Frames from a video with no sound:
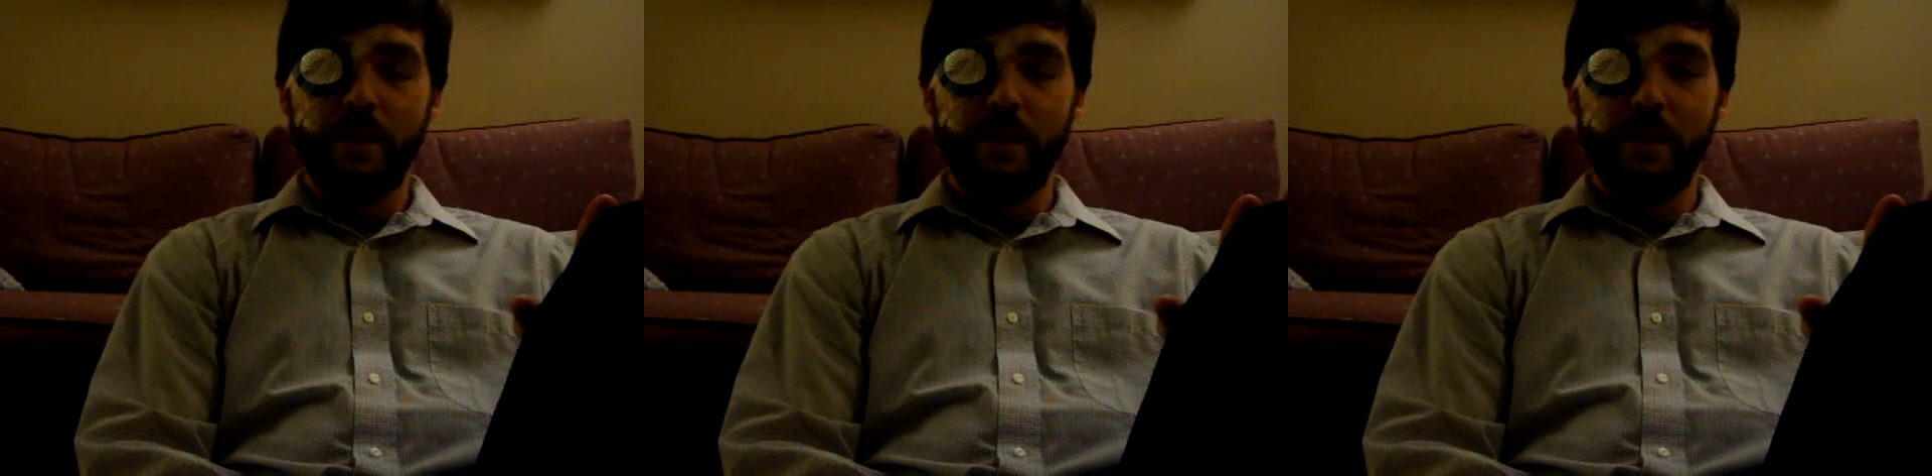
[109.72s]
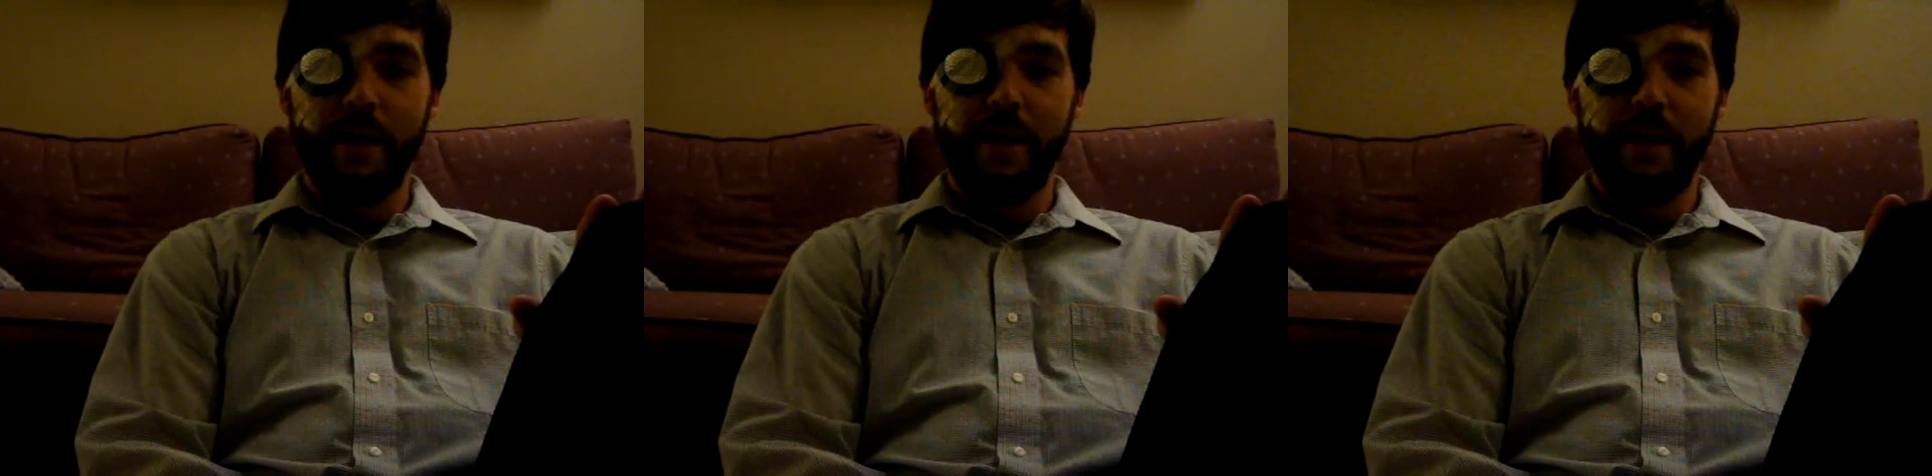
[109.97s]

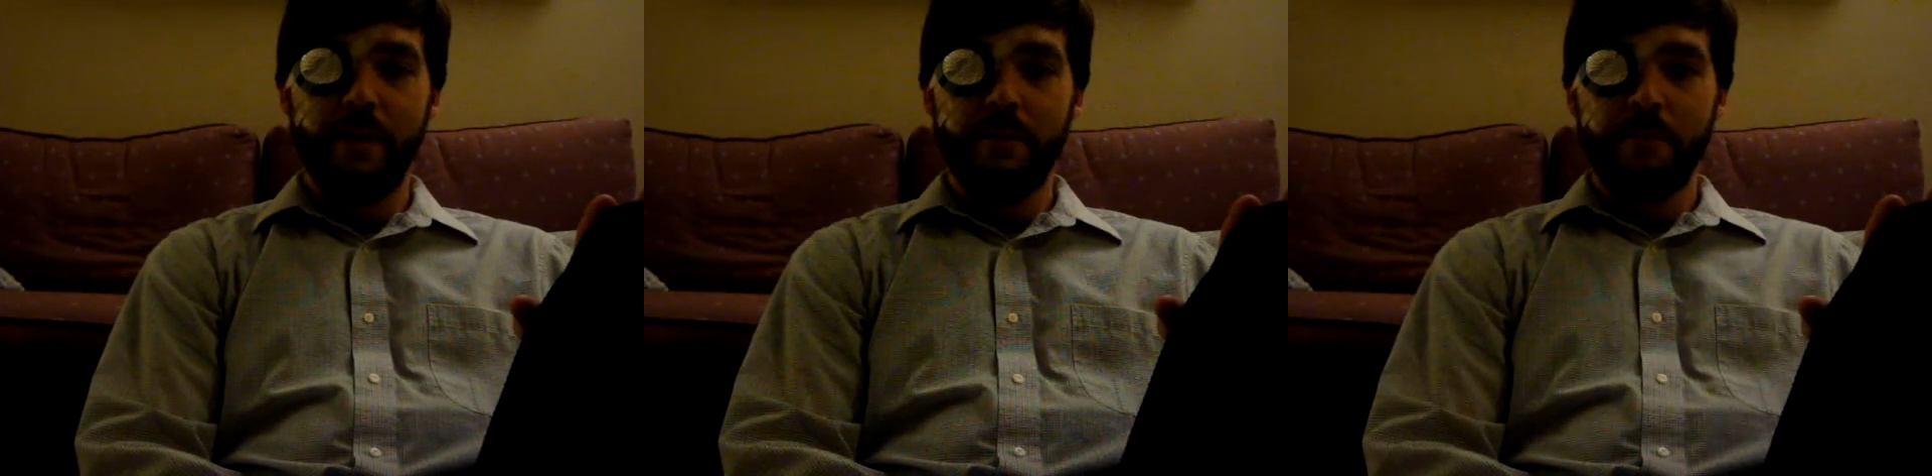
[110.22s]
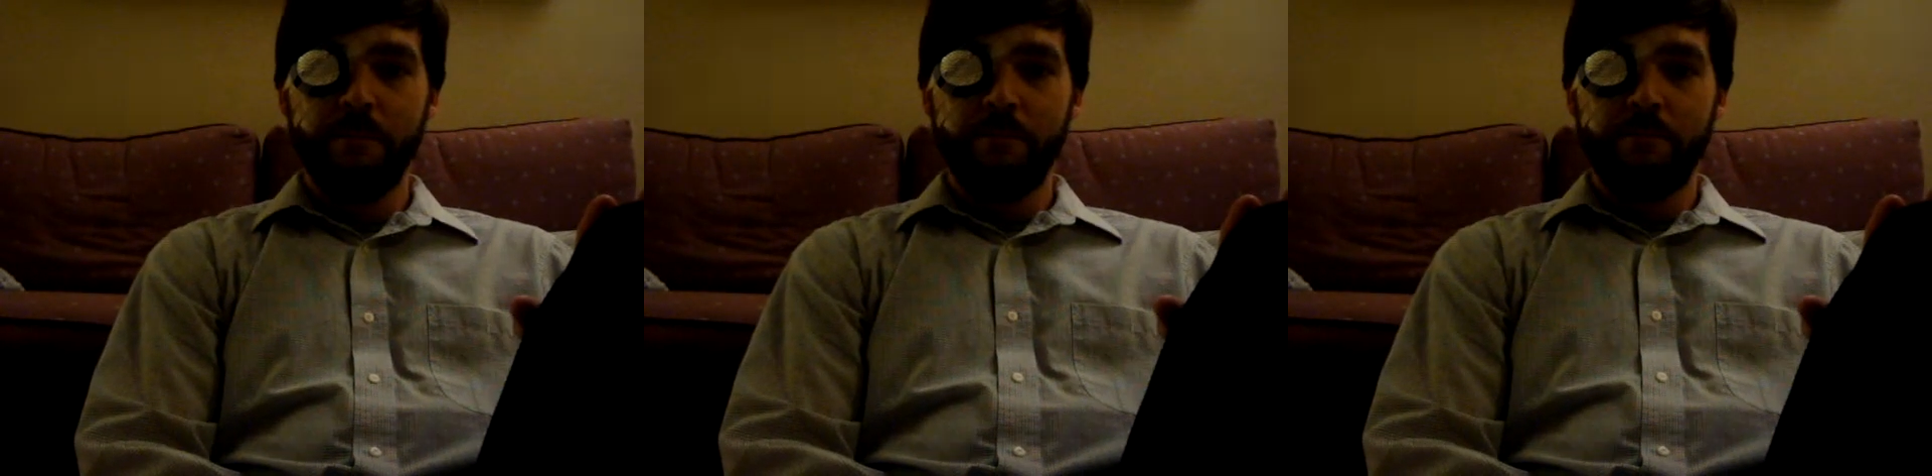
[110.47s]
The
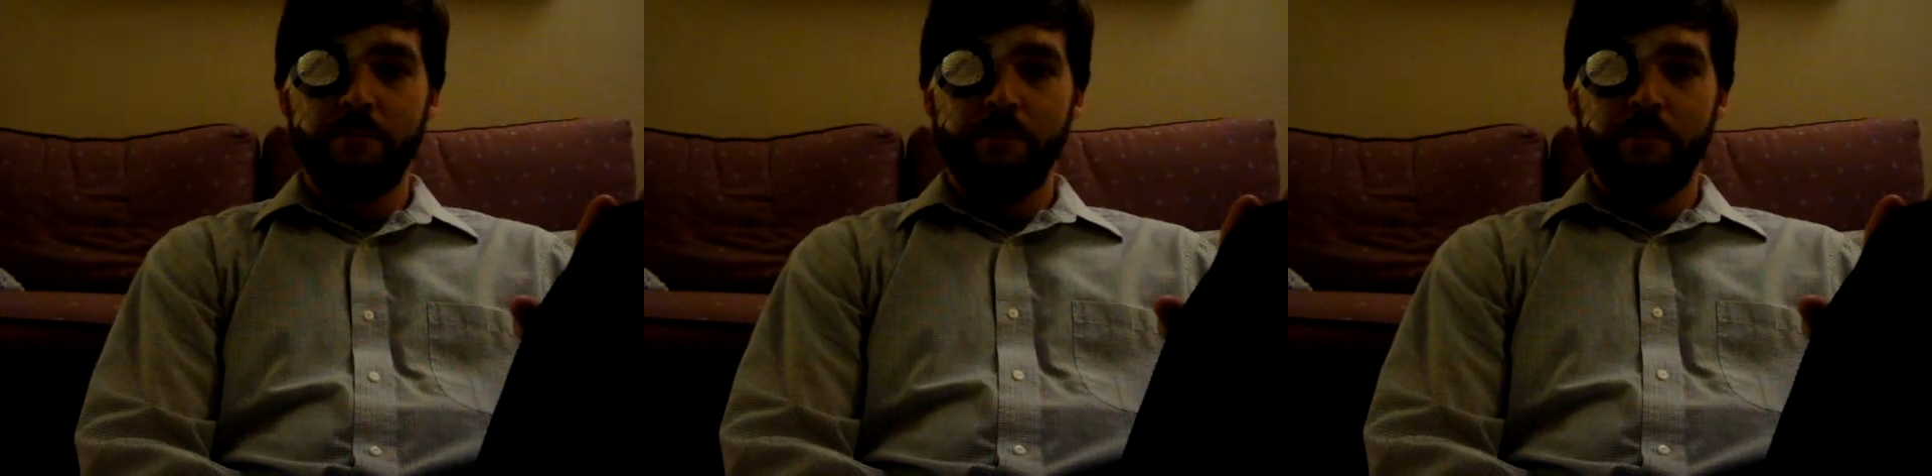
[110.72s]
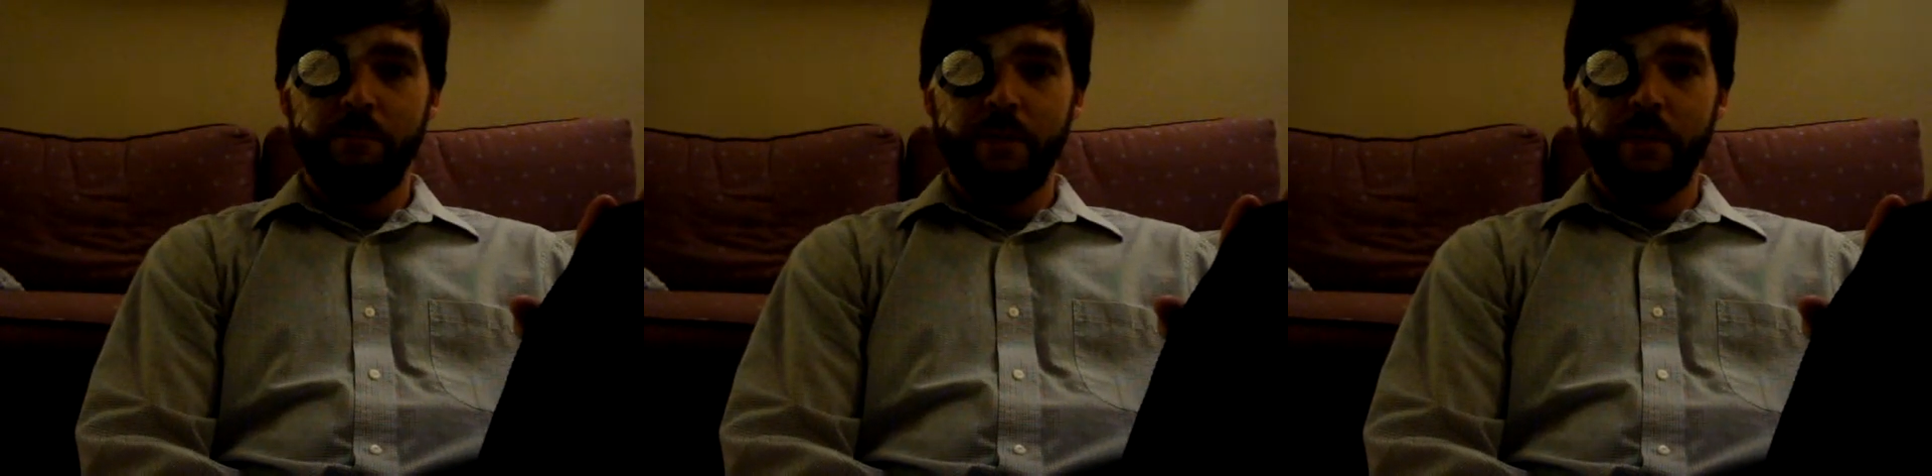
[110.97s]

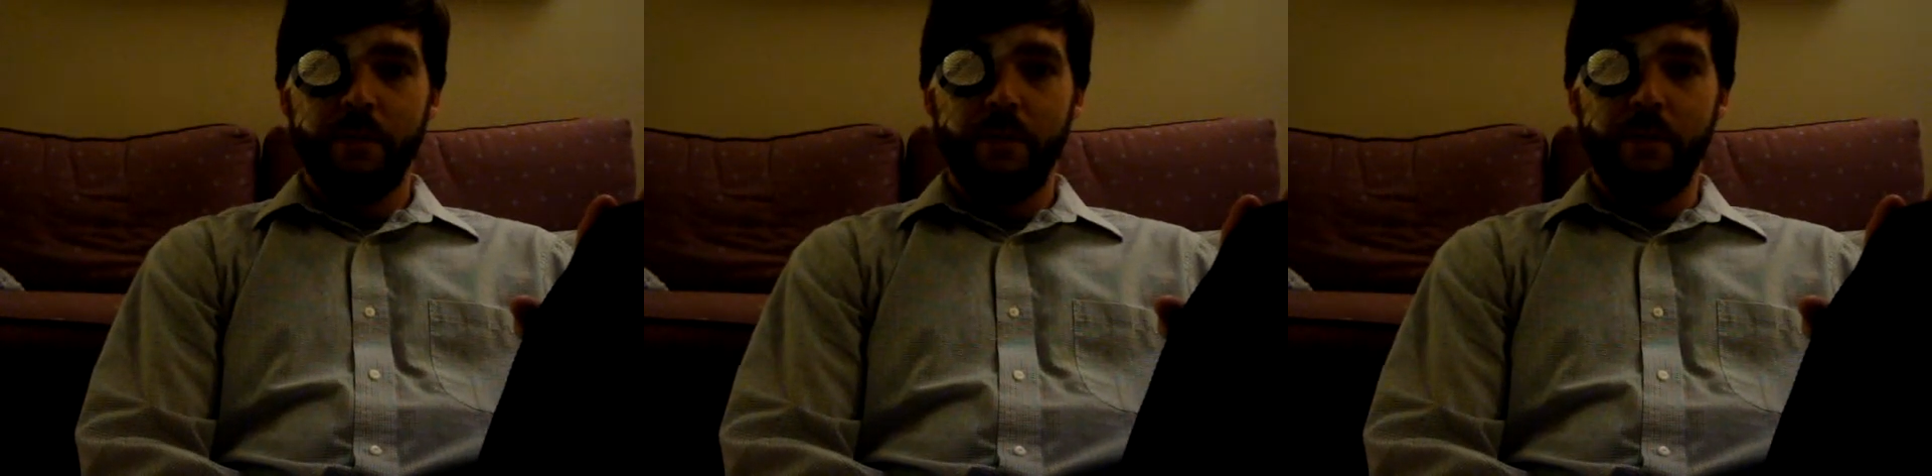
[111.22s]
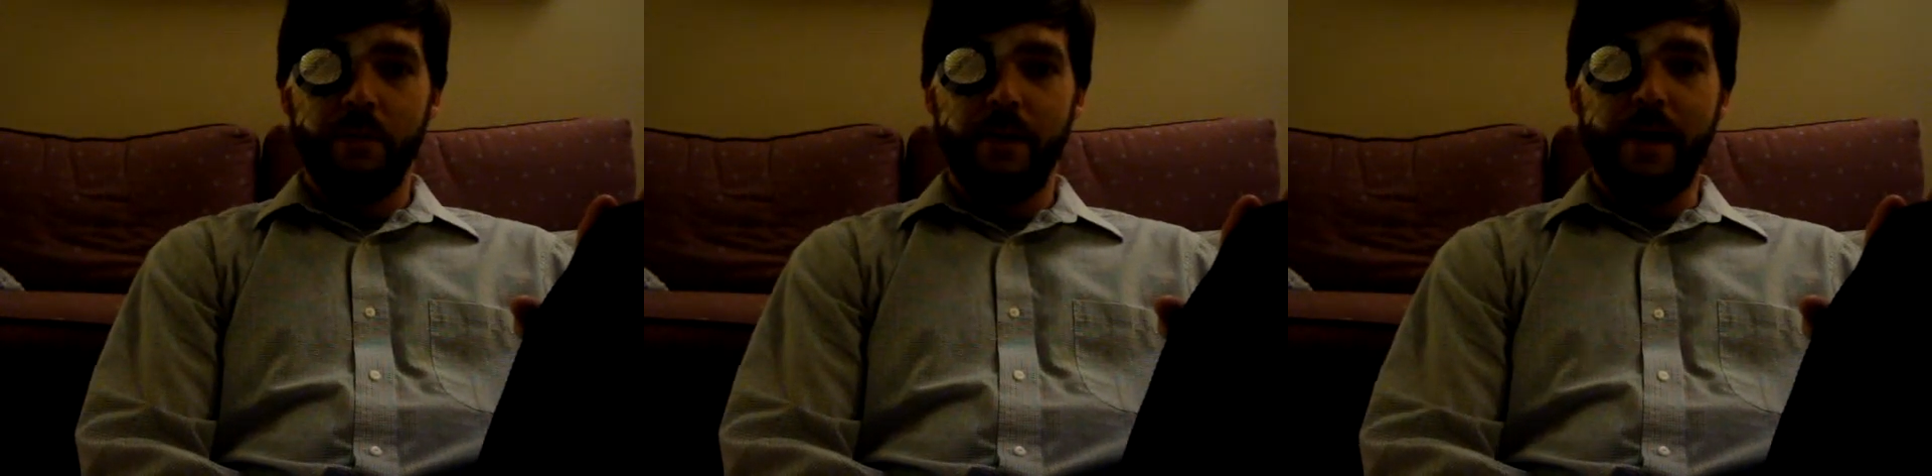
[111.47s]

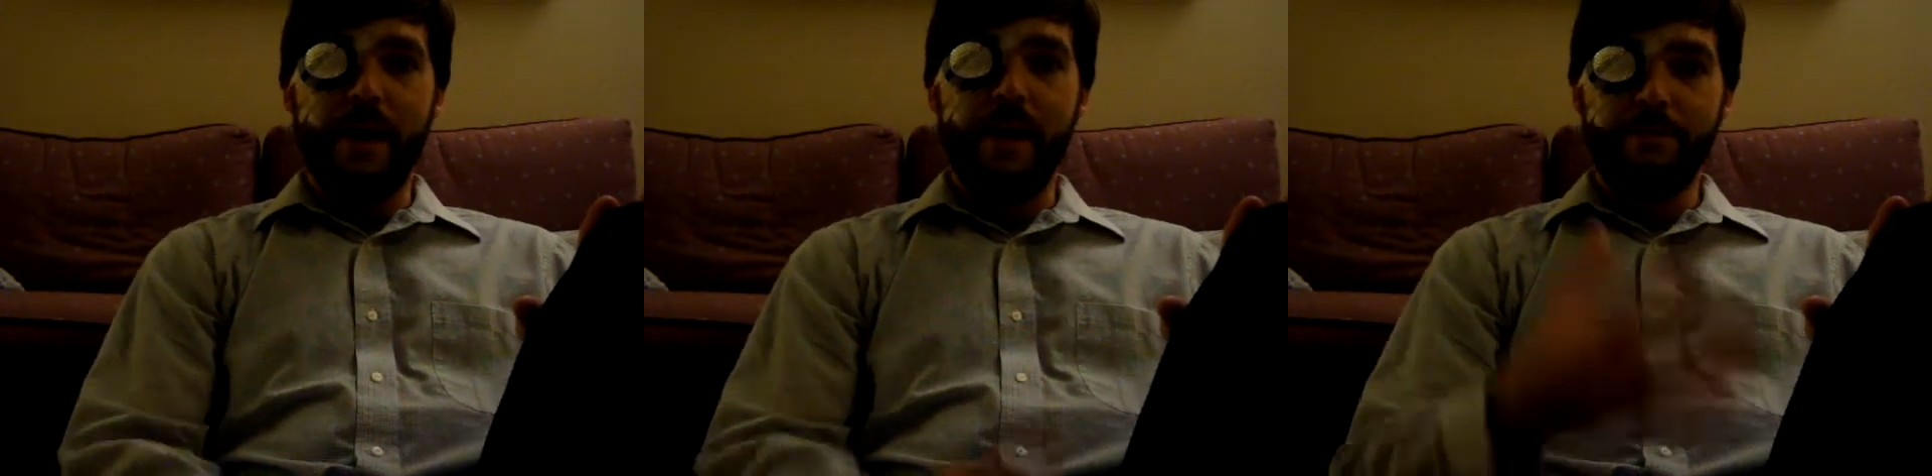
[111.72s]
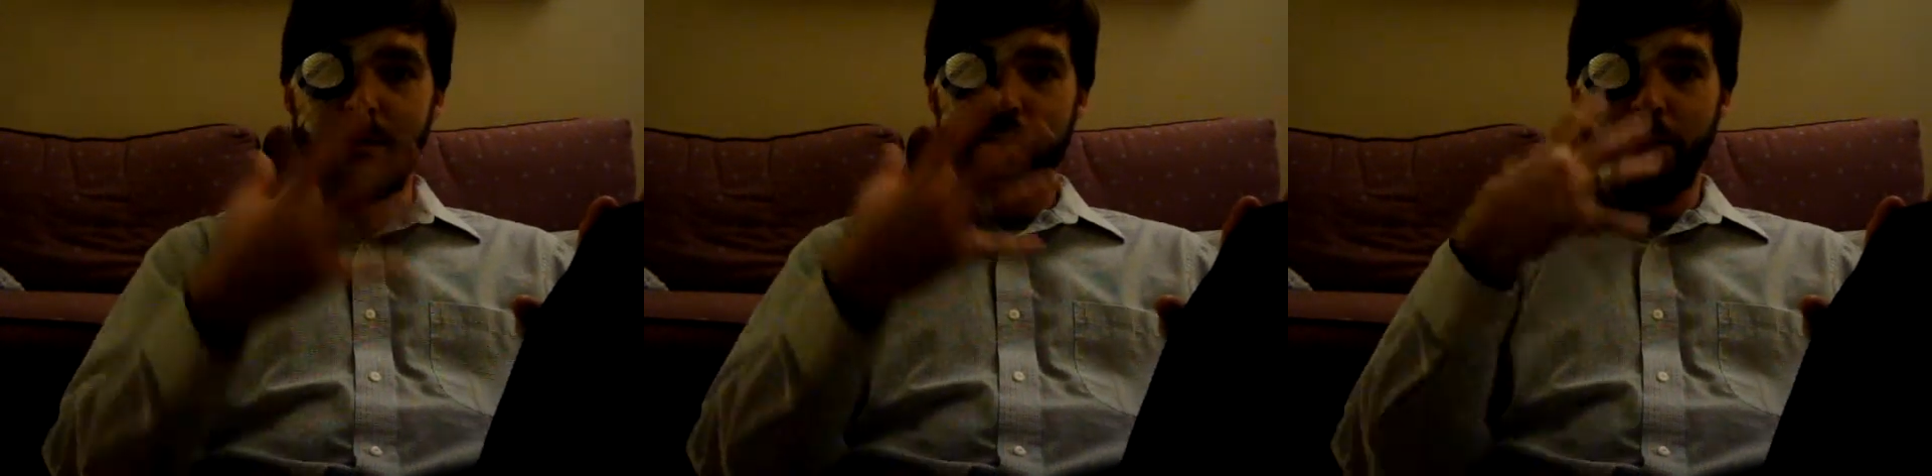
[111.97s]

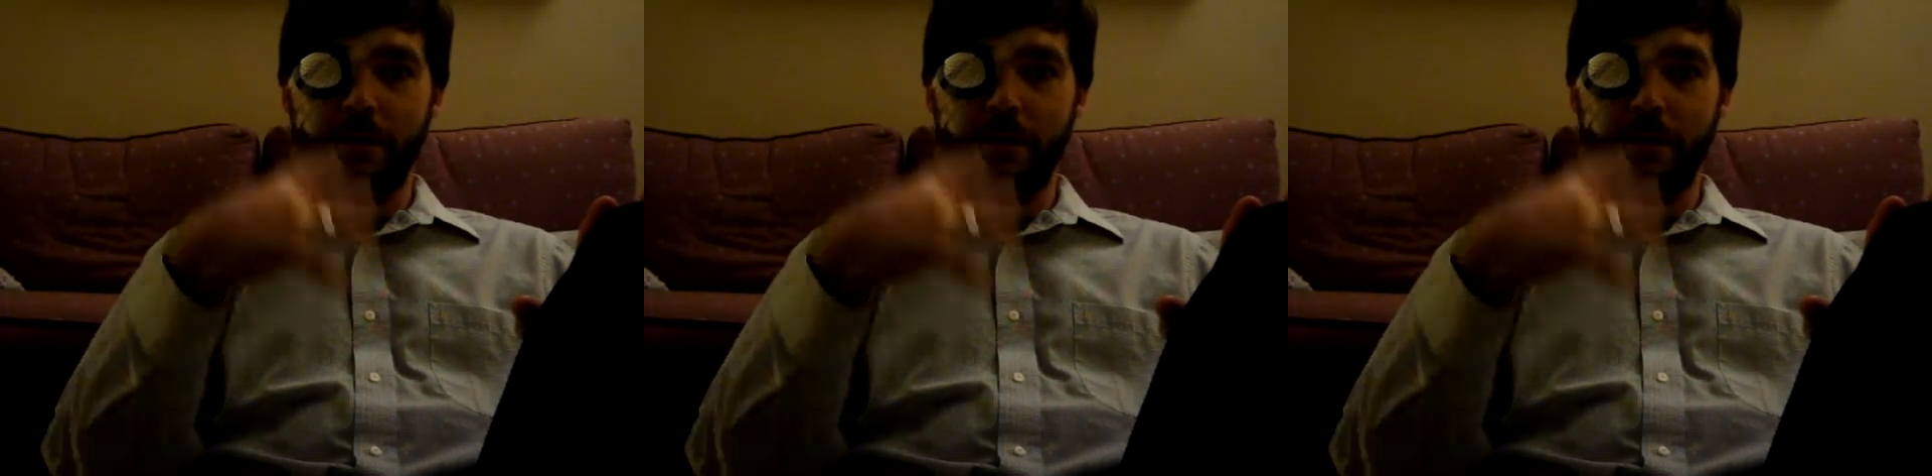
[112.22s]
IV